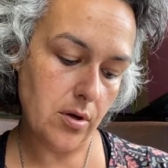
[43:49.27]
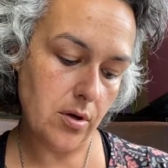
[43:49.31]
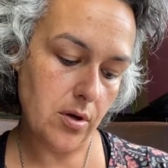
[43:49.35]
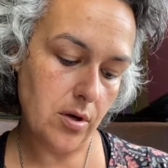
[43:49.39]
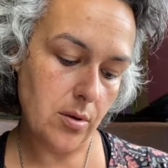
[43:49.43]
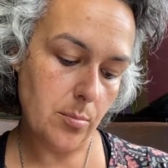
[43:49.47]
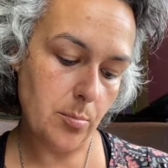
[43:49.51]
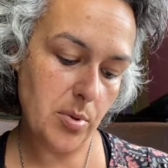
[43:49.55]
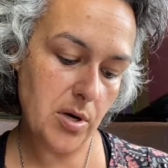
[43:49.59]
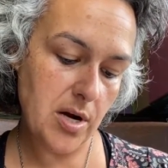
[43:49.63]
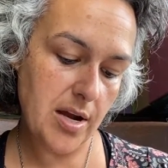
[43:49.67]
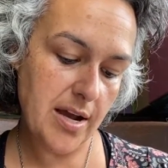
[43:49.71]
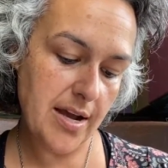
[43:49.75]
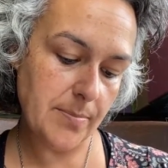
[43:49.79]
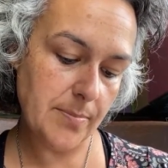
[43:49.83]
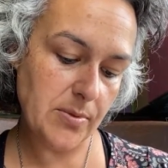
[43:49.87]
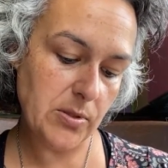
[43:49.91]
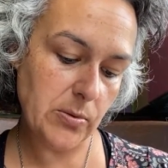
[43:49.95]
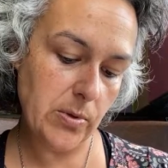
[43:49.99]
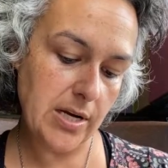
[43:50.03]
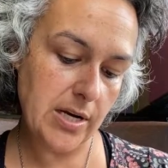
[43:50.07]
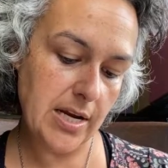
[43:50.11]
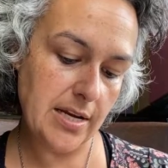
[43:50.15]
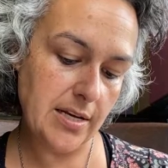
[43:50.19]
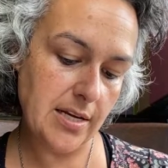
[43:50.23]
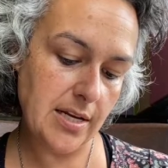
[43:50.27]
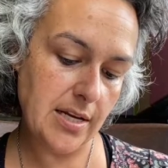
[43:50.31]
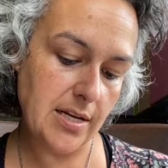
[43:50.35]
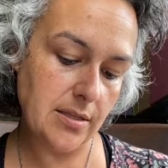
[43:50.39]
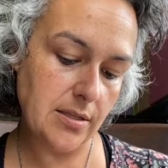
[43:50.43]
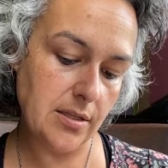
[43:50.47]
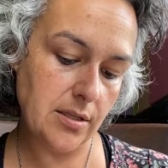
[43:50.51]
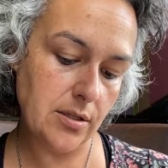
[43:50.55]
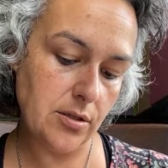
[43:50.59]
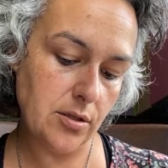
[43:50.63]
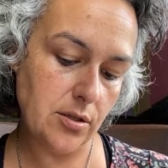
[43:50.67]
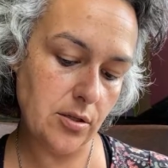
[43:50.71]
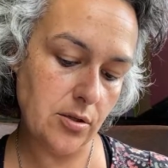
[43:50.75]
Perhaps what I need to
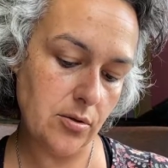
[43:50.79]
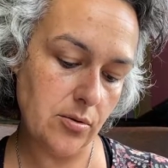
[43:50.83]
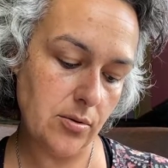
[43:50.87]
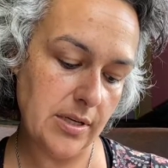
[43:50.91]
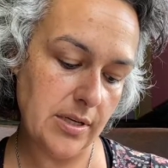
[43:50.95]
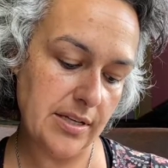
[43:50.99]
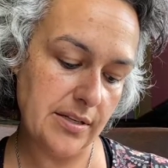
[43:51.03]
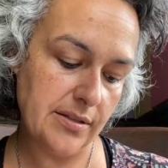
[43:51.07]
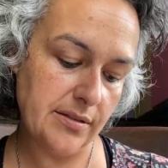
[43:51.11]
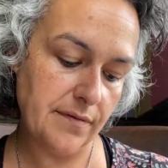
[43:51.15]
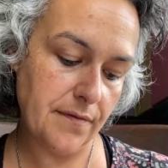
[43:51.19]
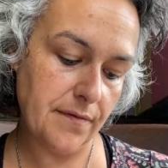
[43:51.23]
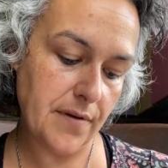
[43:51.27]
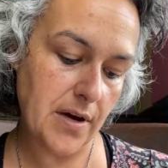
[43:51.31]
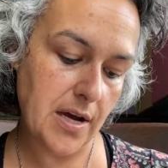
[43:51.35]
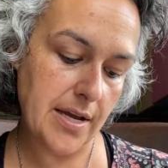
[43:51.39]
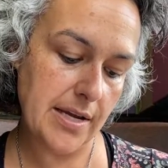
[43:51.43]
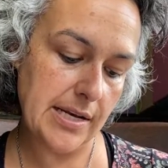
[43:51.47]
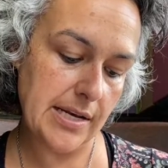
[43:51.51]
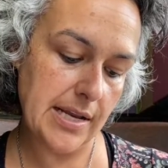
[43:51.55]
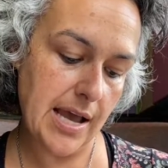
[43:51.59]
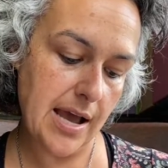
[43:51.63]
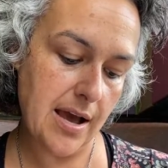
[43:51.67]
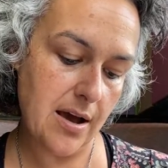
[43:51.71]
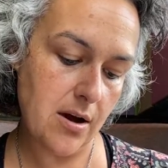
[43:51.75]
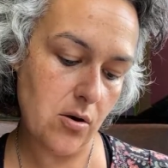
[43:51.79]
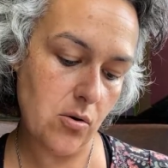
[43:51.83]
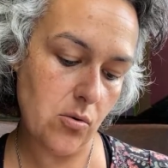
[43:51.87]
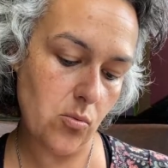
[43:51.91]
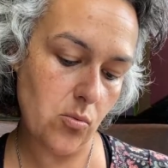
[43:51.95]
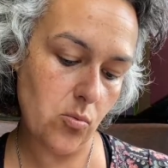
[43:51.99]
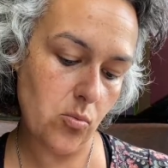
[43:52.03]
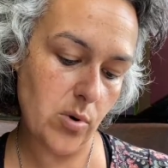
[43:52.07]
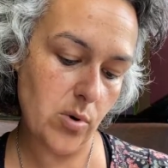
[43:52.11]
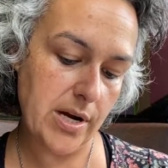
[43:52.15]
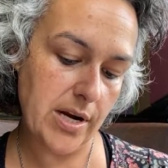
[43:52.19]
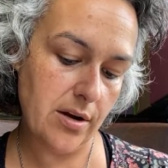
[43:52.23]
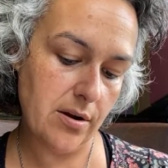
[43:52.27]
do is find out
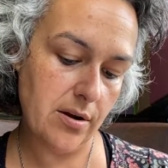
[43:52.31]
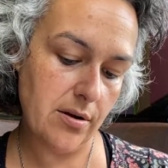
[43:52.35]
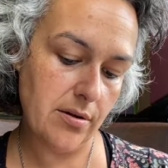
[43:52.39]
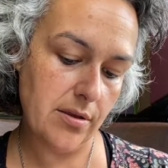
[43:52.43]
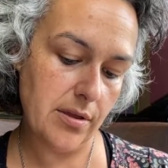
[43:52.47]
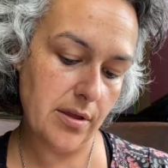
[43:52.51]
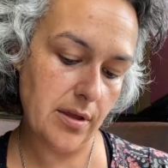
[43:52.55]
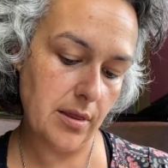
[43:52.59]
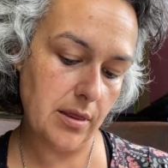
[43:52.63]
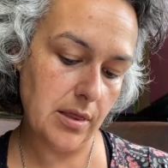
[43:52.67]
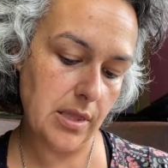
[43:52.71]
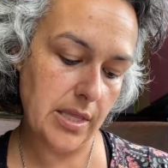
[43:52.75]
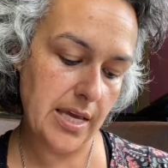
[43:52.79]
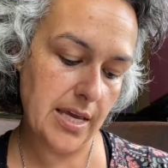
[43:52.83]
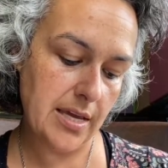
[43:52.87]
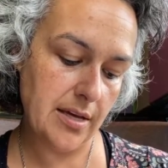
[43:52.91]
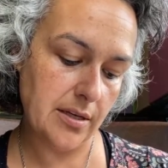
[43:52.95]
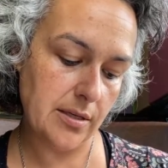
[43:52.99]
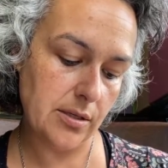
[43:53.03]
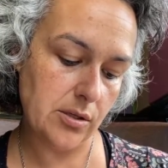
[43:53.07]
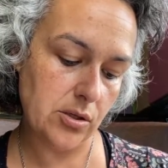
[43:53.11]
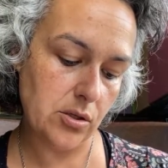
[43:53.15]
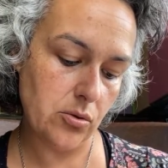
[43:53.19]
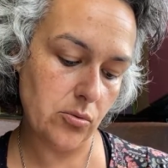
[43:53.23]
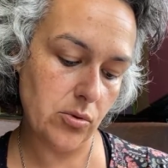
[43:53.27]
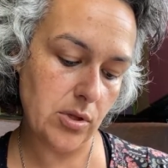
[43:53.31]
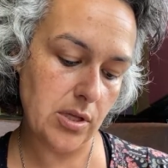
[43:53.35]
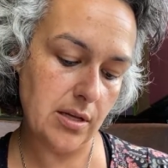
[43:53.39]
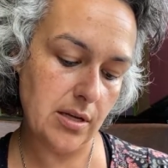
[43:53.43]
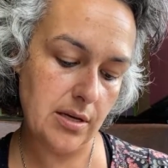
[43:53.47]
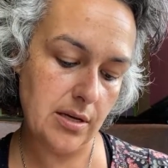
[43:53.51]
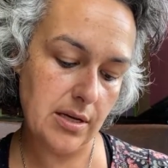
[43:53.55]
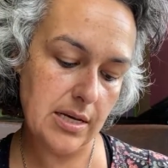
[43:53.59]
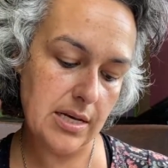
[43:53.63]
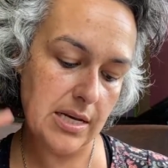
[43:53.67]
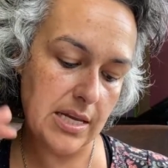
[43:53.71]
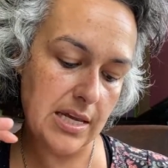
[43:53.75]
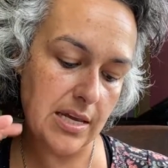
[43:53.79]
where the link to
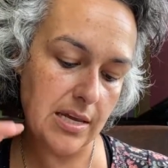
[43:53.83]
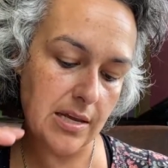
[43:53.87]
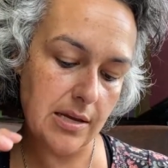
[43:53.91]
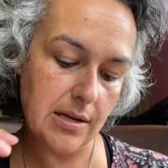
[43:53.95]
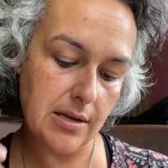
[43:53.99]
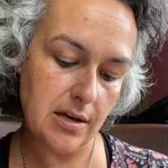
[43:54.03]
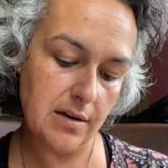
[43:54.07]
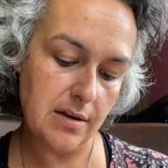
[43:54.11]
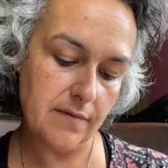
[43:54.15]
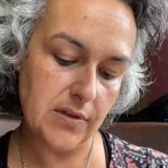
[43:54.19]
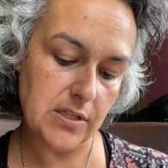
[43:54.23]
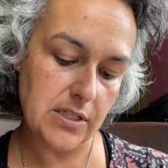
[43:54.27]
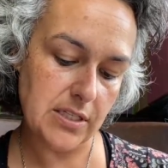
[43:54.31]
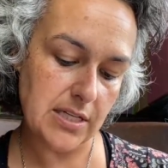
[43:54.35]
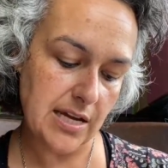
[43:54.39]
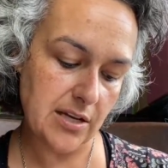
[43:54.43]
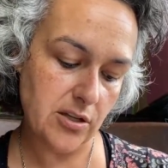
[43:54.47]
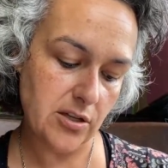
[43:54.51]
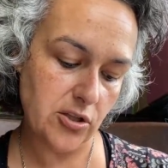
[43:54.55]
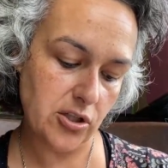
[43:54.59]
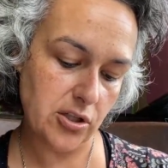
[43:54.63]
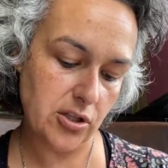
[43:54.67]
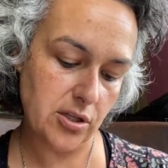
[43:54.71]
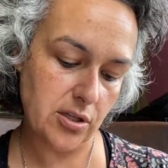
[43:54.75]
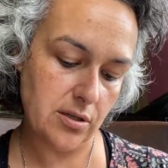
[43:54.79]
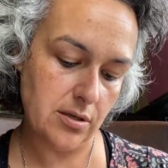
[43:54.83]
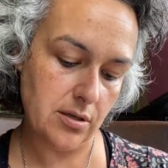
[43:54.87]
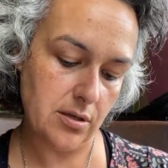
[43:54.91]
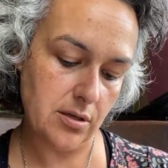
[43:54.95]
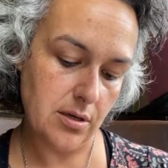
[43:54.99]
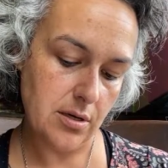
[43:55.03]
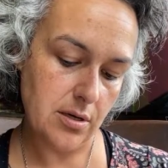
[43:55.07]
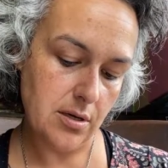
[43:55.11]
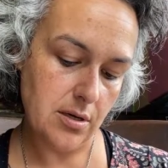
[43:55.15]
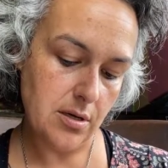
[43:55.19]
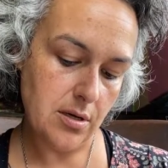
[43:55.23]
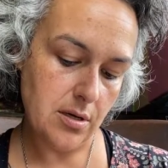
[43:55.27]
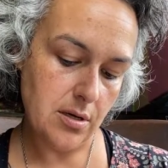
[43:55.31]
the need of attention
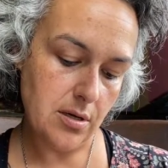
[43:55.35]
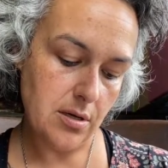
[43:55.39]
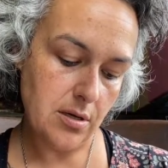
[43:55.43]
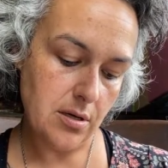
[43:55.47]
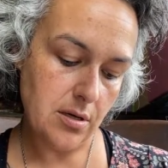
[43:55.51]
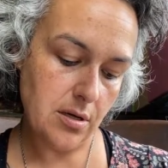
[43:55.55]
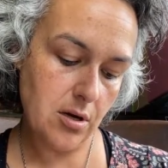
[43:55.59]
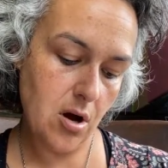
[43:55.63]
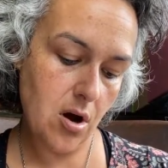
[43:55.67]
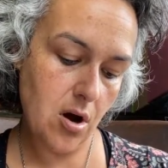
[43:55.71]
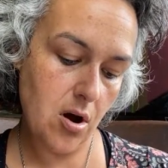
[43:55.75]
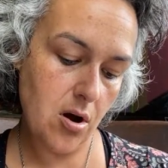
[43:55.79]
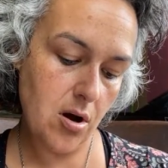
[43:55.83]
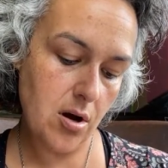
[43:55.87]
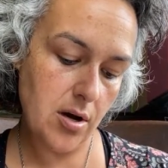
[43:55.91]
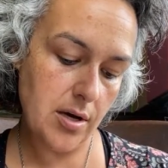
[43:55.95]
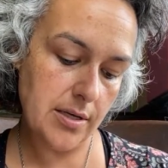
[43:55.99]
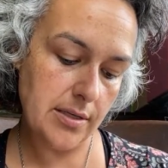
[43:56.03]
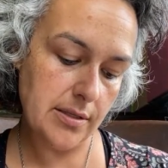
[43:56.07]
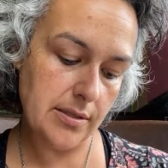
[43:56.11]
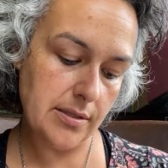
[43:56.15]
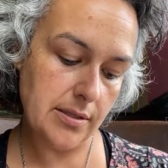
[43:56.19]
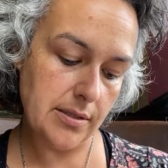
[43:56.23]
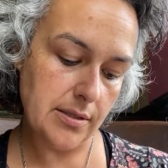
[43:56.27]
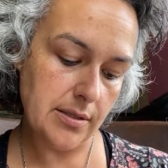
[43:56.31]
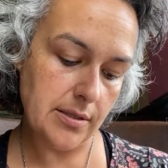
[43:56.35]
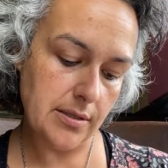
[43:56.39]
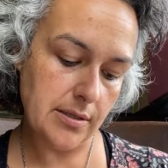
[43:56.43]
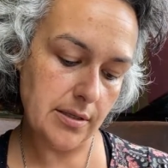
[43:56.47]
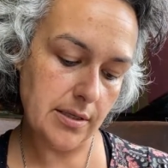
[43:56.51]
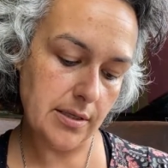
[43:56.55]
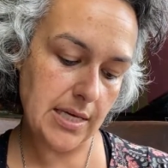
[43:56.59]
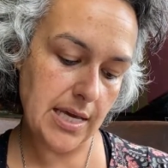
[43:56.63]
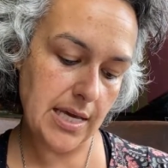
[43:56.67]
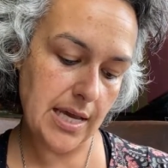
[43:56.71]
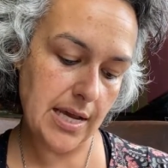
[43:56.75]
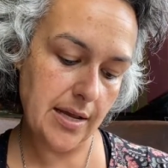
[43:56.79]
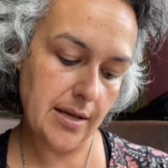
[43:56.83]
cause
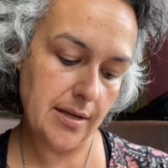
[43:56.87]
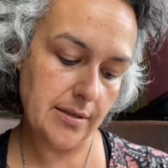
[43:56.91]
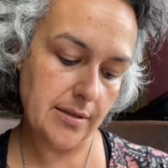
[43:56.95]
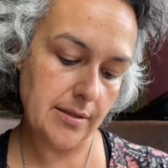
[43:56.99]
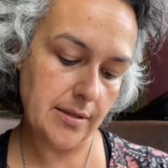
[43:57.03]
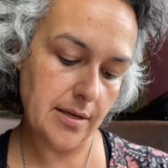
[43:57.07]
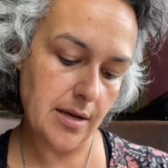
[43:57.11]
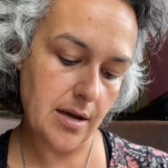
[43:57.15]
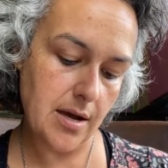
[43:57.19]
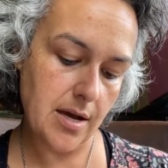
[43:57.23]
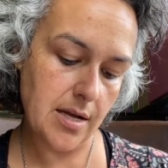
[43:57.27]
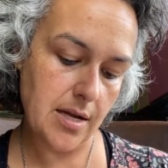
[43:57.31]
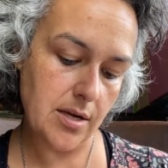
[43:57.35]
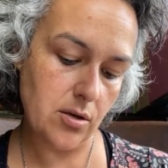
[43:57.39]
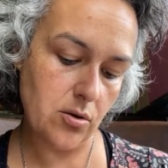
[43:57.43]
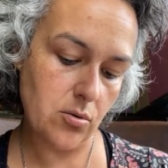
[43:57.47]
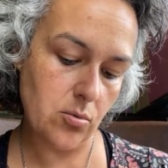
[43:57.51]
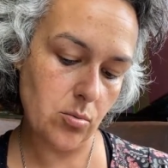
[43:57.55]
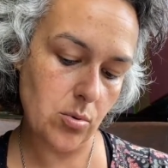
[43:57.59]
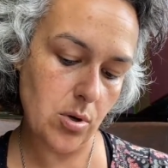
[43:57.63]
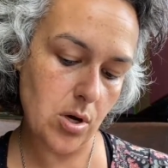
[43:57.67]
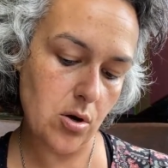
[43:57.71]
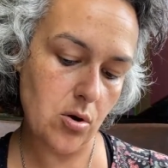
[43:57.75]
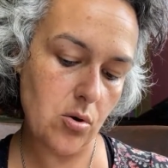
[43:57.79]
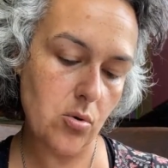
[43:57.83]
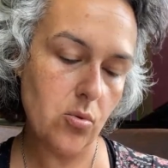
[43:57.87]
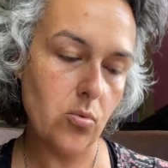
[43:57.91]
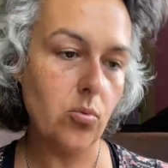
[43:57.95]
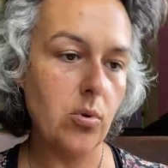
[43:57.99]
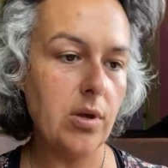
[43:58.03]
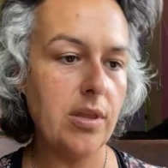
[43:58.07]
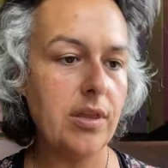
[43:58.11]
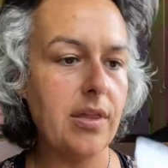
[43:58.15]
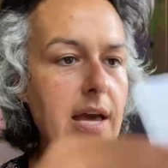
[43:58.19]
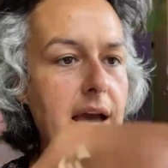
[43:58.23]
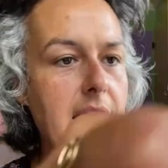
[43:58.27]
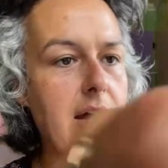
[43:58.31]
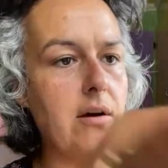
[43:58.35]
can't I grow
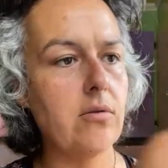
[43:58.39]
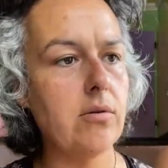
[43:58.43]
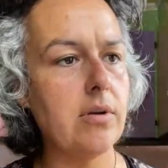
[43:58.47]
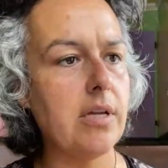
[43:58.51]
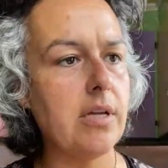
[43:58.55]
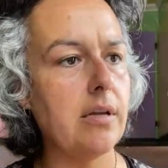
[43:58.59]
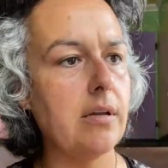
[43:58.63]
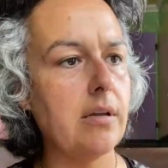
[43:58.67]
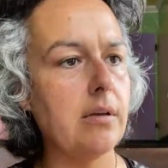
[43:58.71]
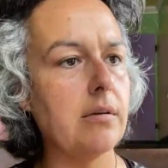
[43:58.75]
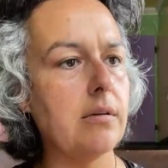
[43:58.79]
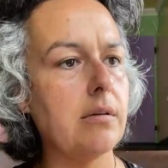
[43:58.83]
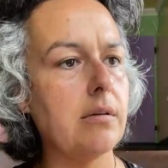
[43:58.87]
without it.